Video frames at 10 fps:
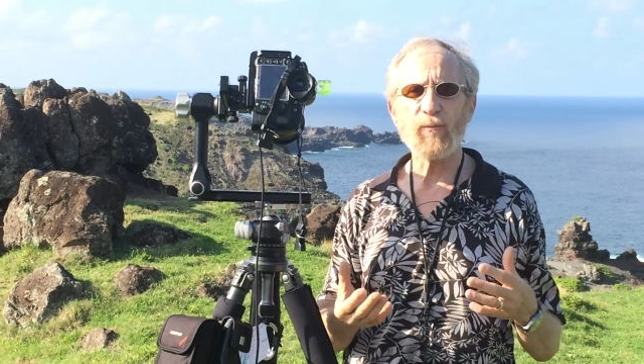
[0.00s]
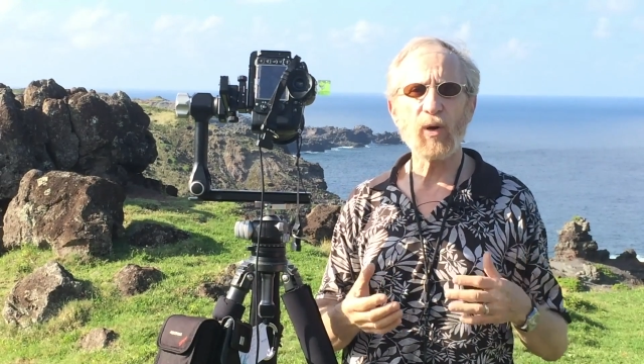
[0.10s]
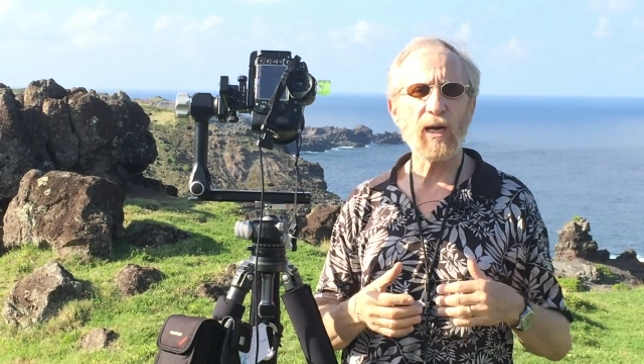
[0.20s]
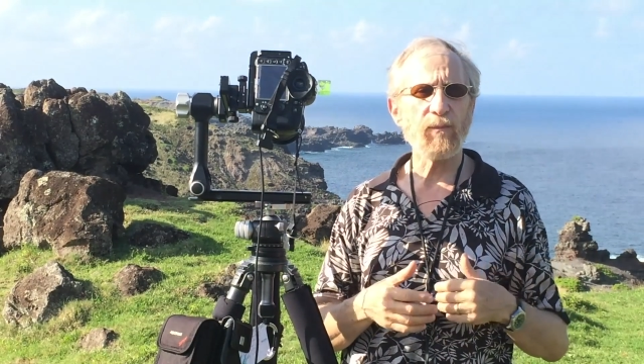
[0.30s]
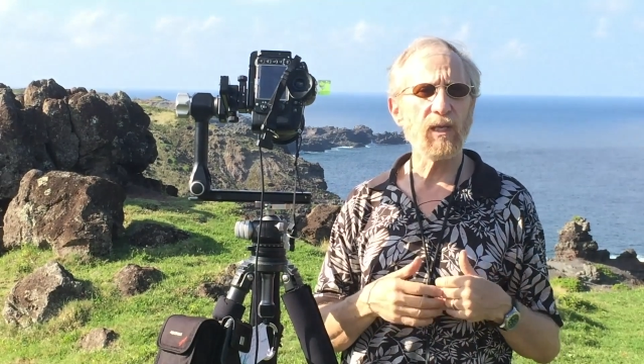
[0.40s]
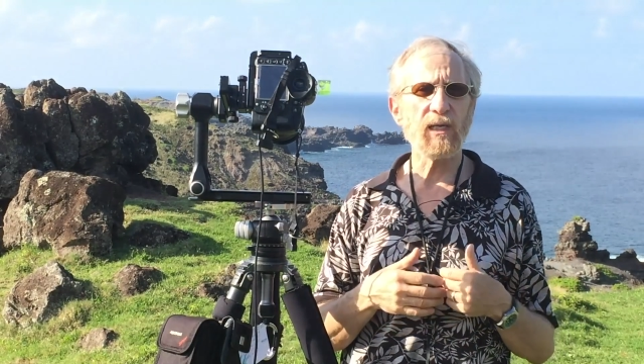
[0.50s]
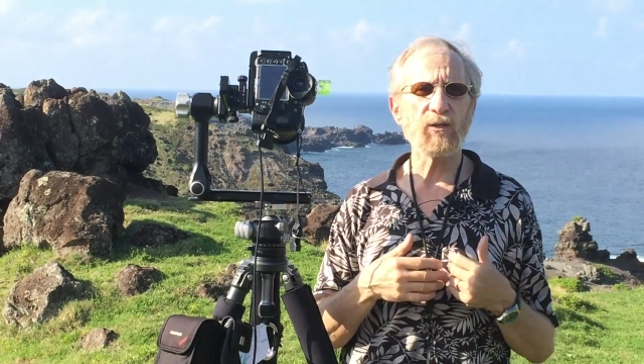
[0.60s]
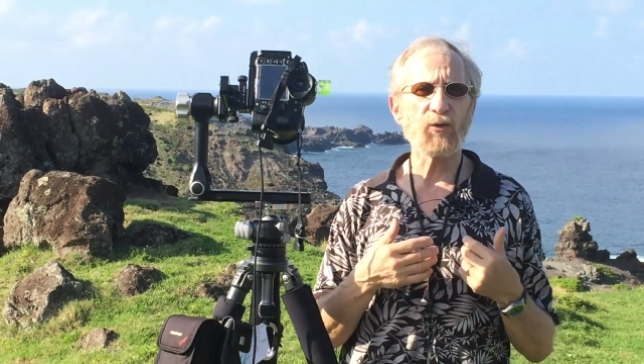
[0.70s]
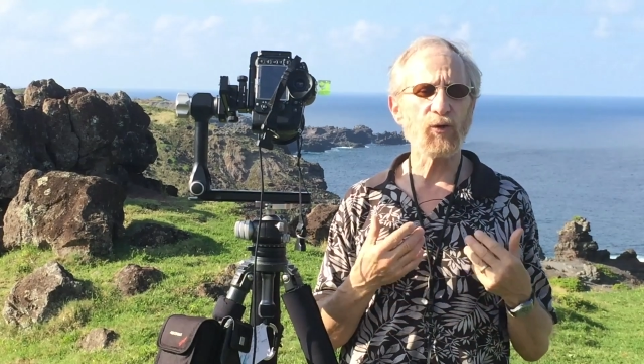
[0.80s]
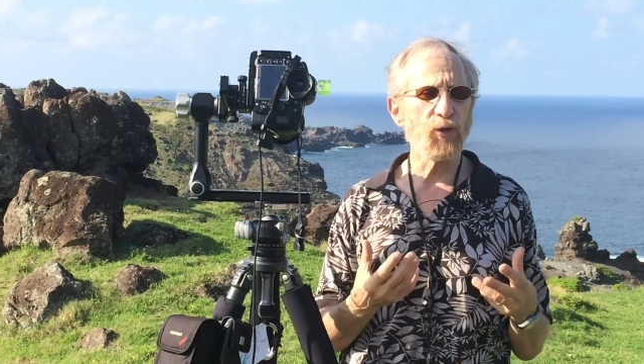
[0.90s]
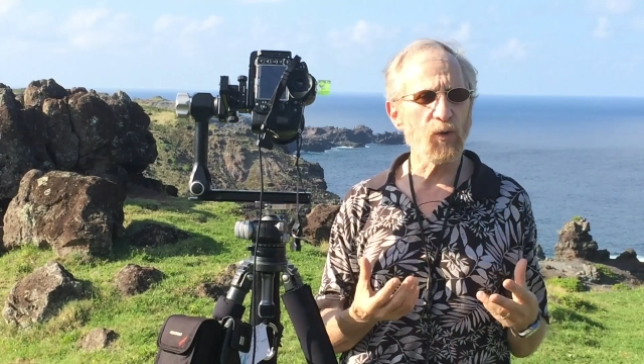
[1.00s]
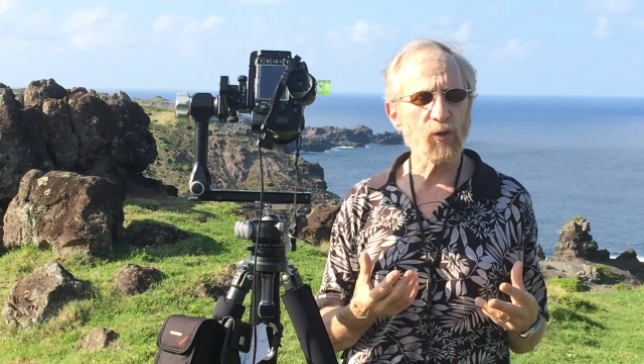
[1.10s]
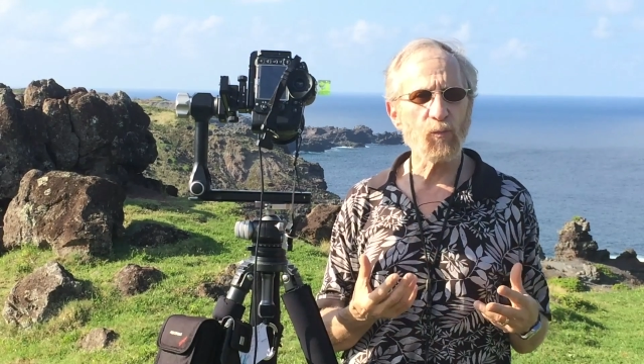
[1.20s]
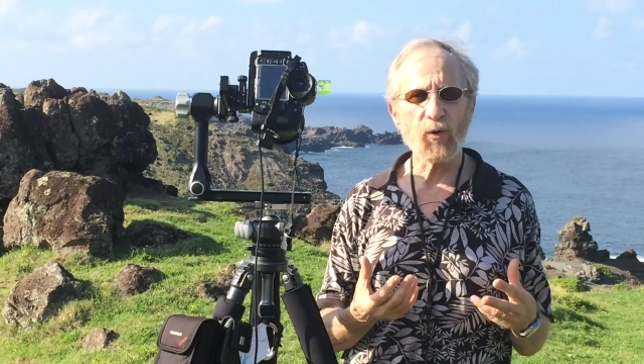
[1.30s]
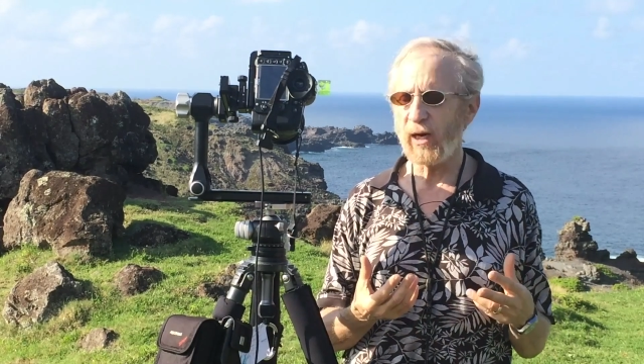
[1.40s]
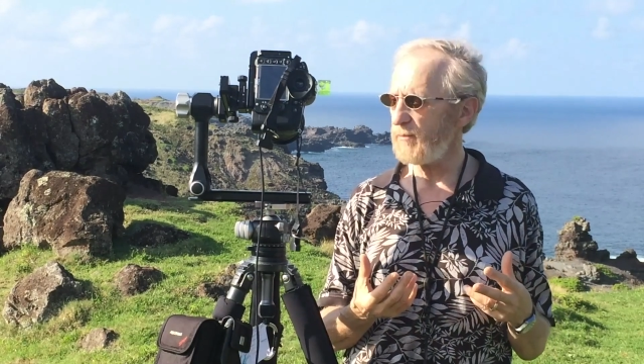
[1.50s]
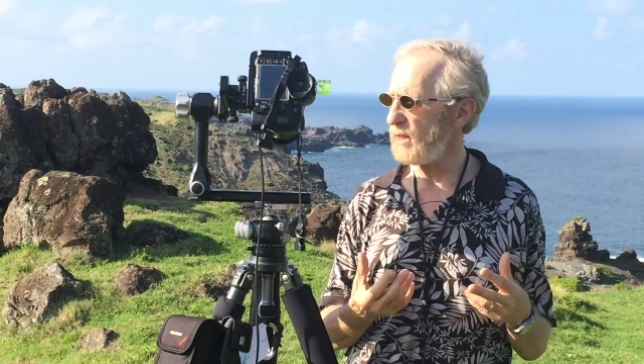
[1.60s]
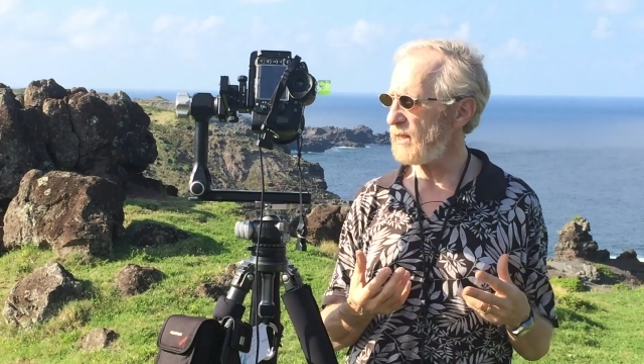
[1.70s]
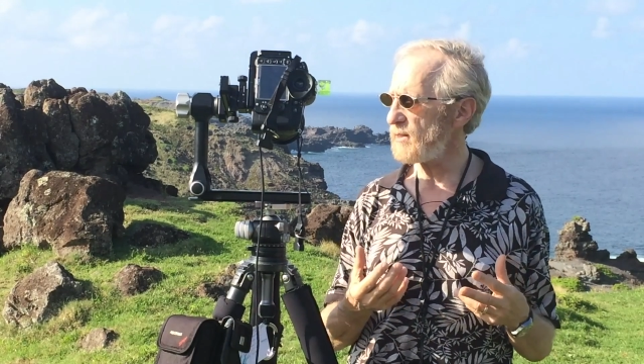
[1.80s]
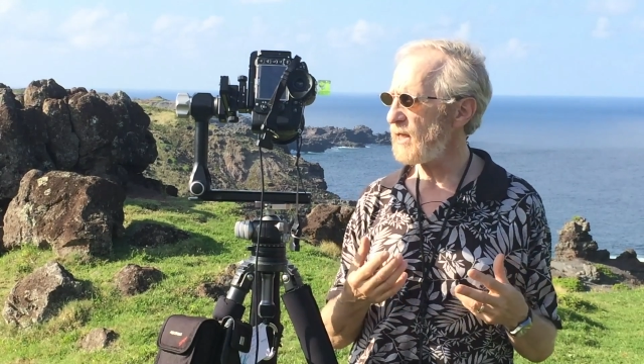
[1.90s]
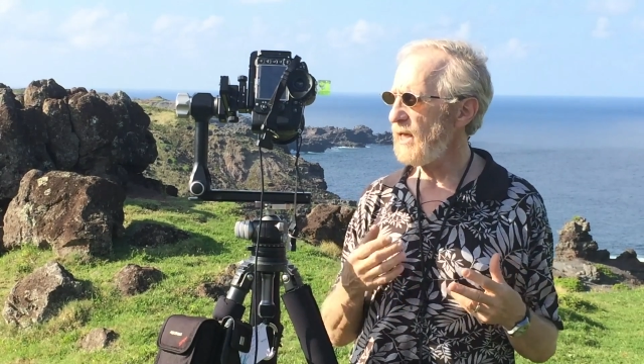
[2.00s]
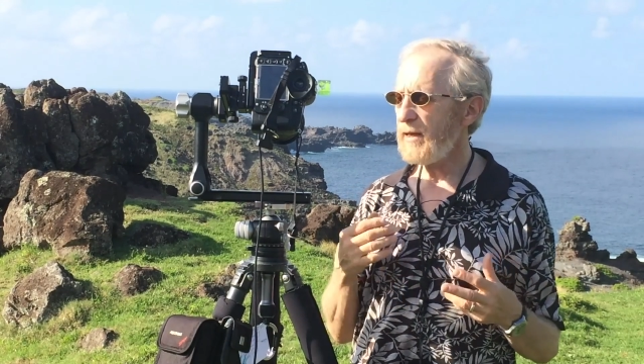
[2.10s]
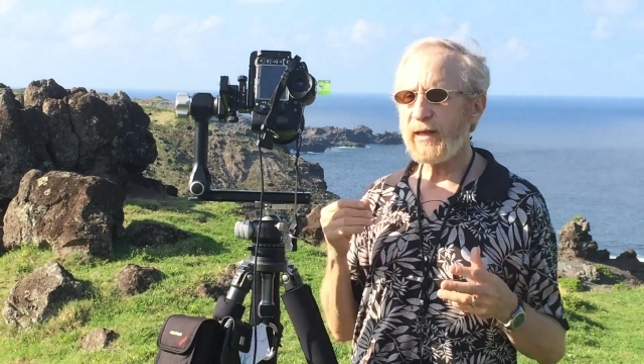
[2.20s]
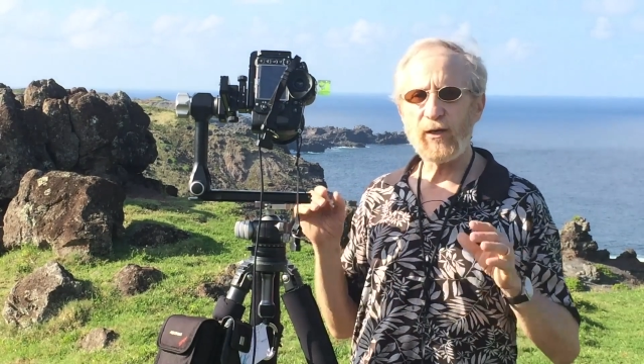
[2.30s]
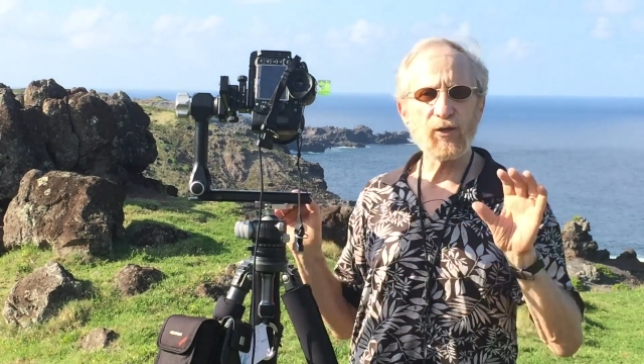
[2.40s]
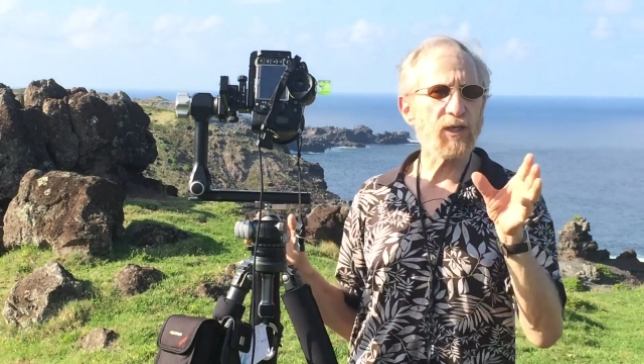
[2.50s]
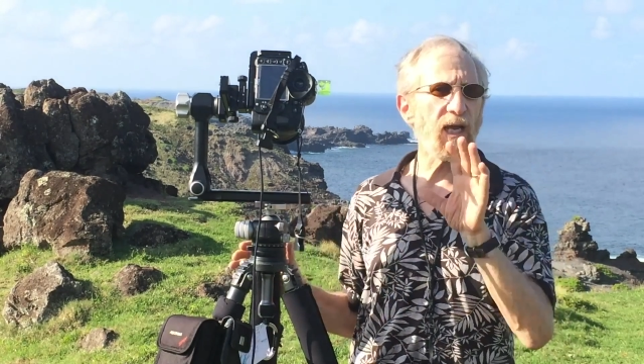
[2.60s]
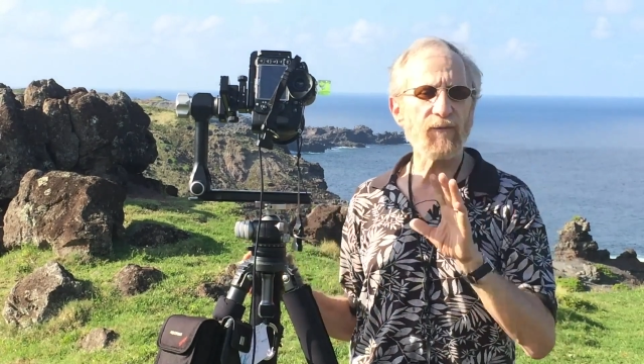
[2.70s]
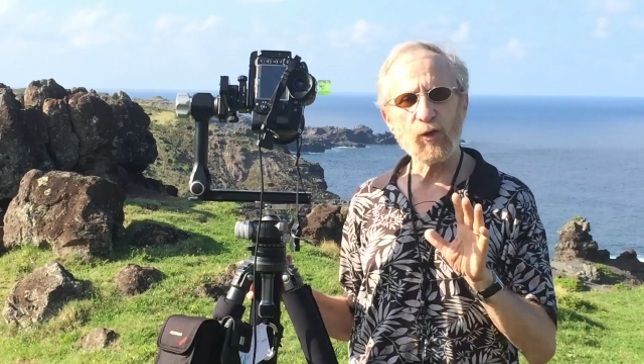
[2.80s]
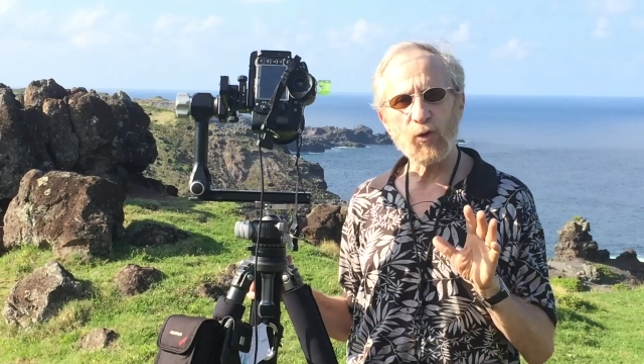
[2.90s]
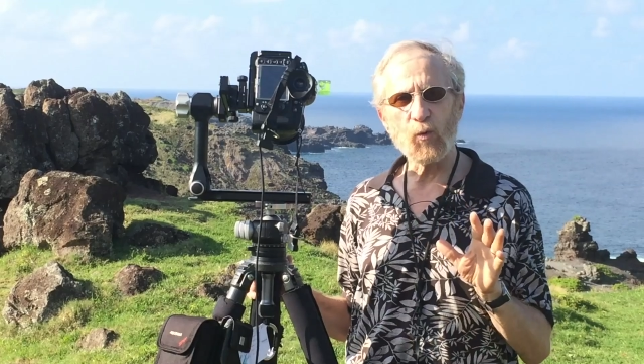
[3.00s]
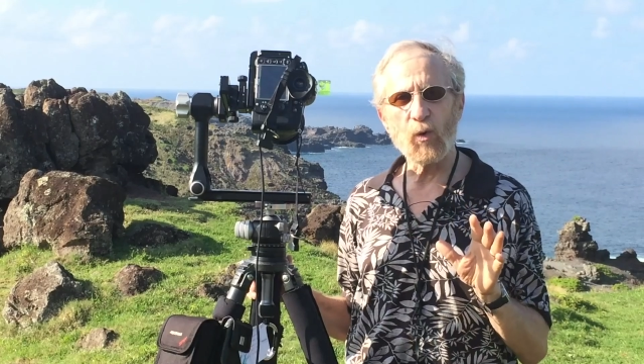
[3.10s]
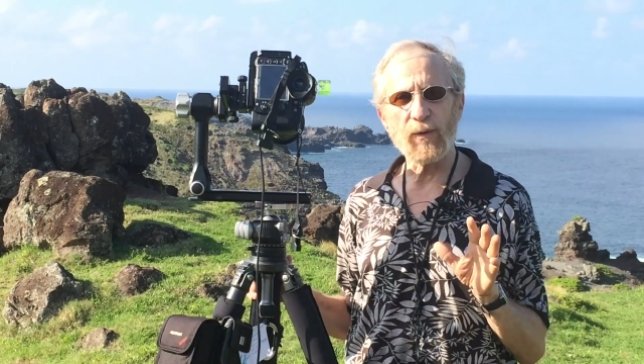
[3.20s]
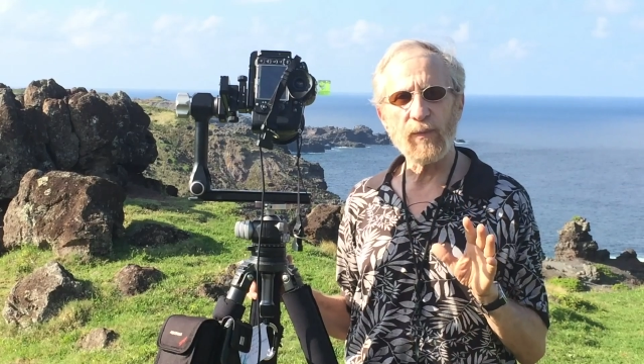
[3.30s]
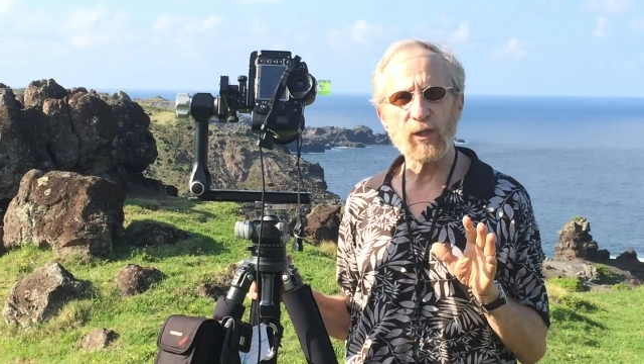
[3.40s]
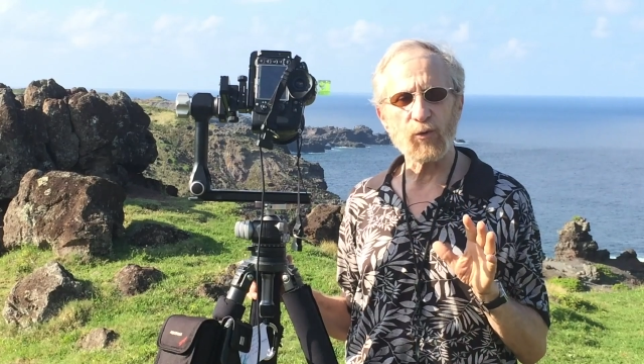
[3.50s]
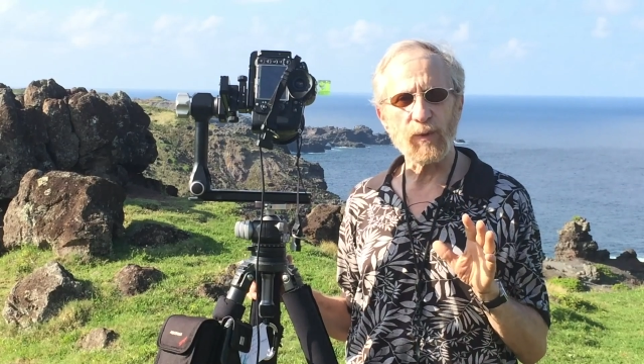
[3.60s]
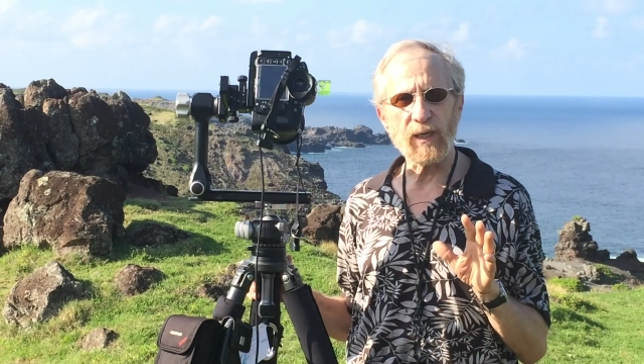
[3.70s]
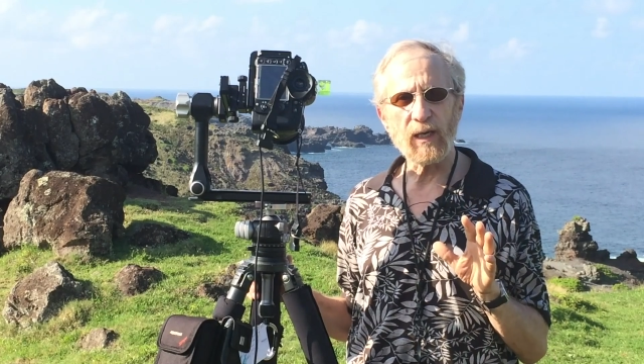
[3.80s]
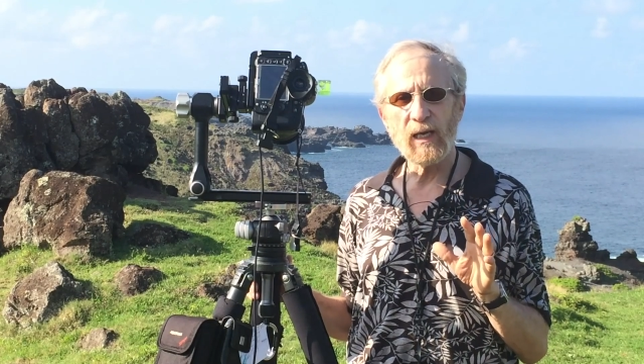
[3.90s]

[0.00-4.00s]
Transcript: prime lens or 200 prime lens, then you just have to do one measurement.